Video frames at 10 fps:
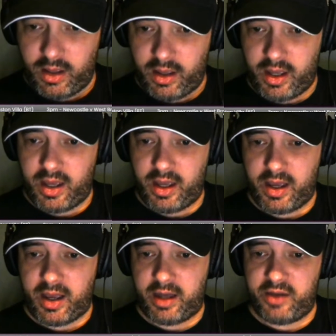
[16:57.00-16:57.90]

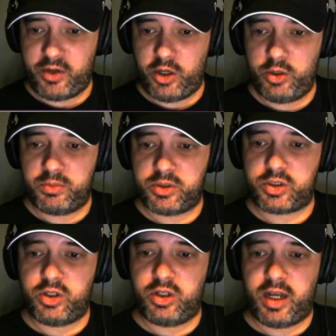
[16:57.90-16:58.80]
Another Hoops.
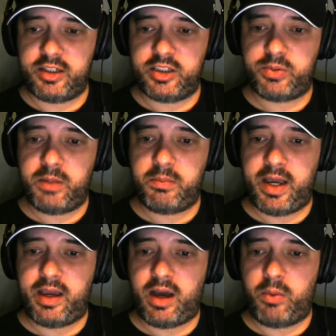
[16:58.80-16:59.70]
Good luck this week,
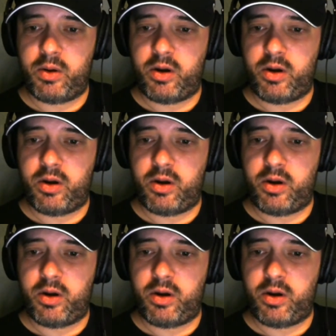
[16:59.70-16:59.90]
mate. I won't